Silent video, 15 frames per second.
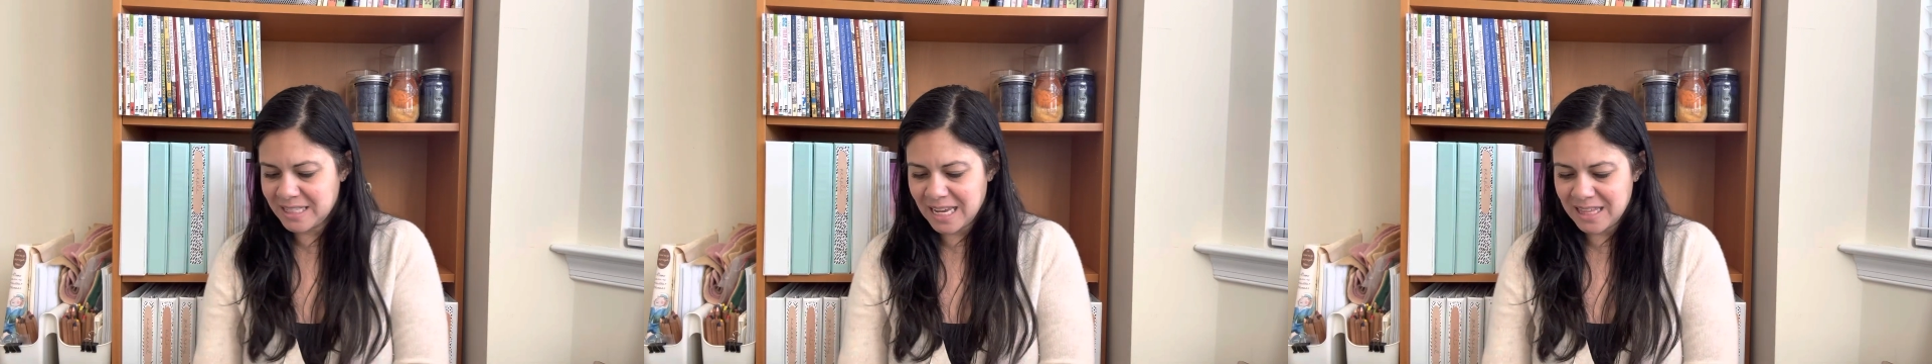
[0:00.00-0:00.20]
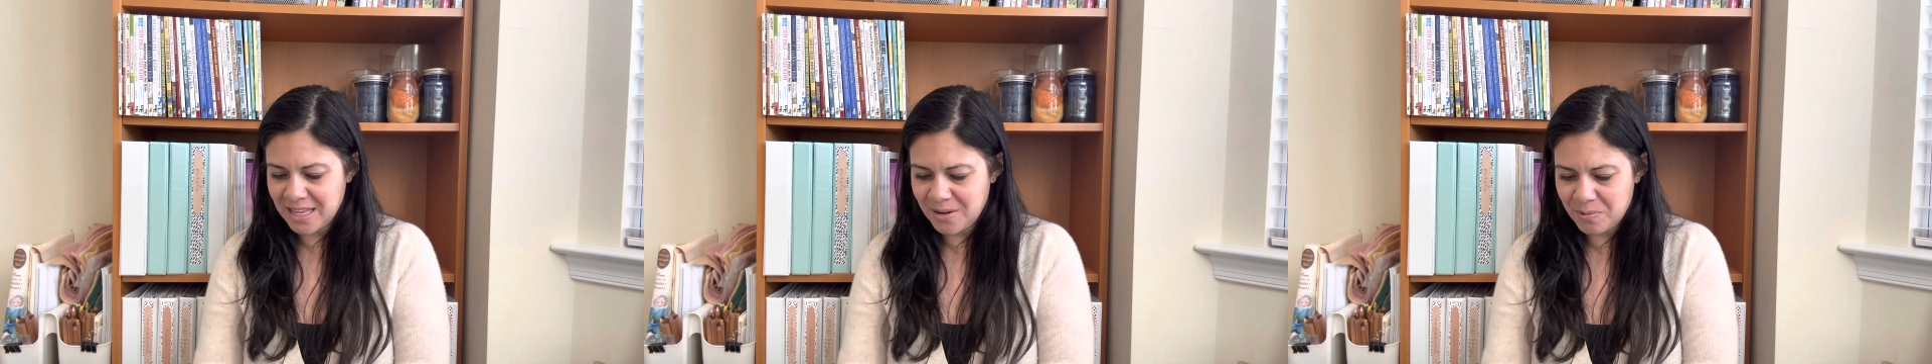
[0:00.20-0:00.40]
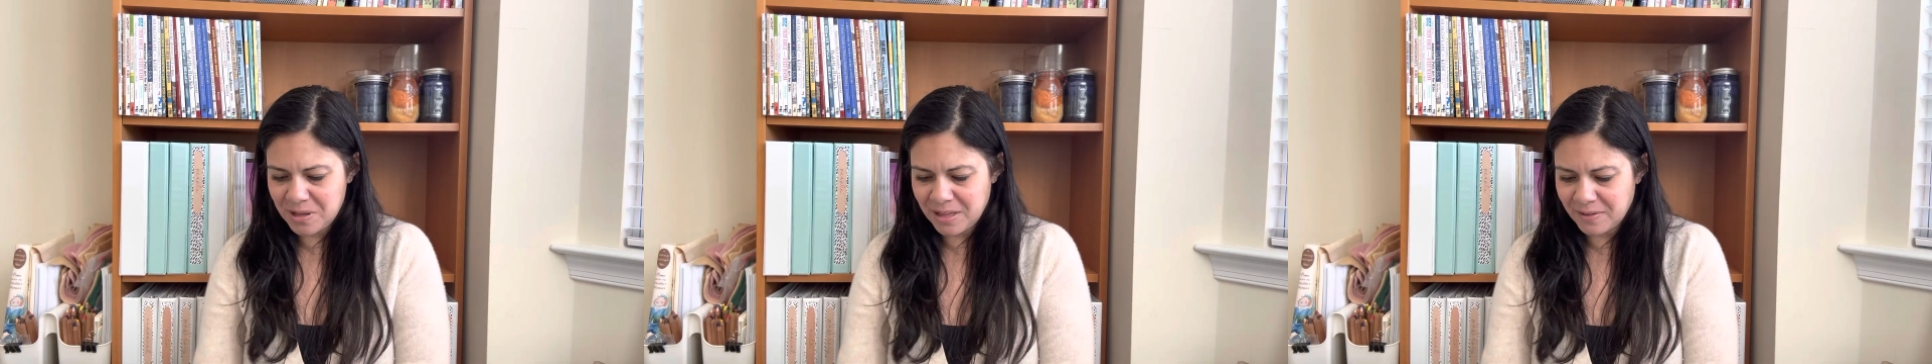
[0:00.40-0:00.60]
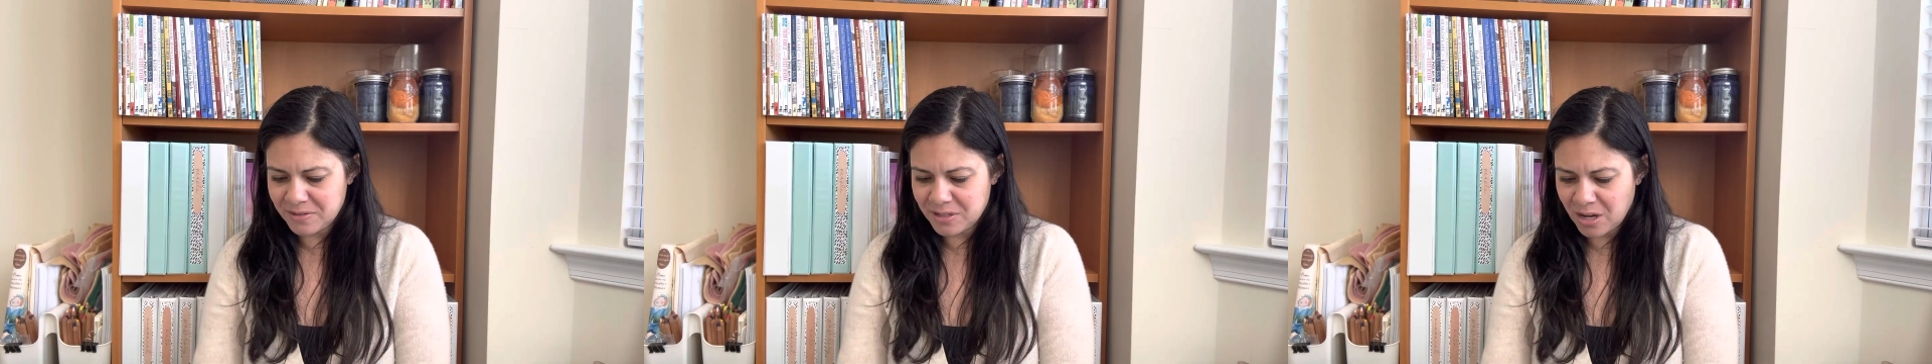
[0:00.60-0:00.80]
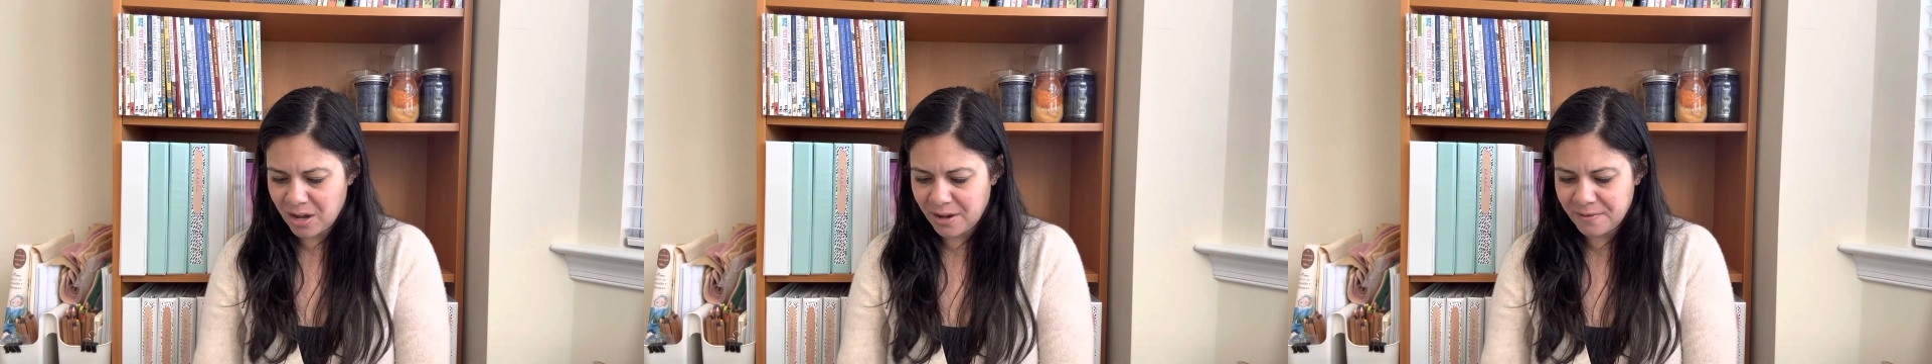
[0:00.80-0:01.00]
I think we left
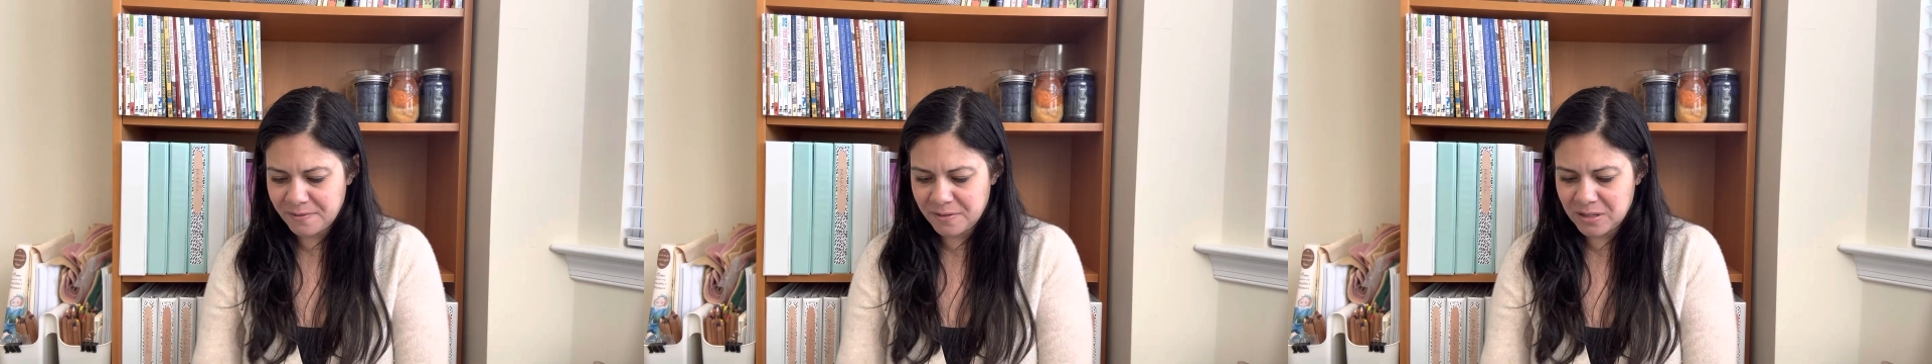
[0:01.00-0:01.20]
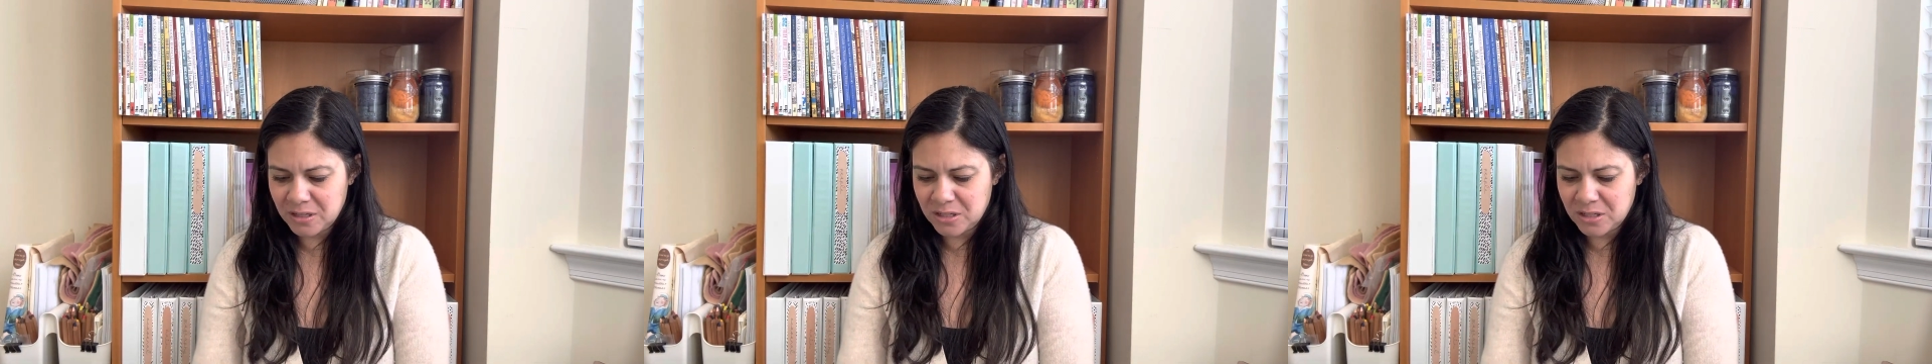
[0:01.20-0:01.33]
off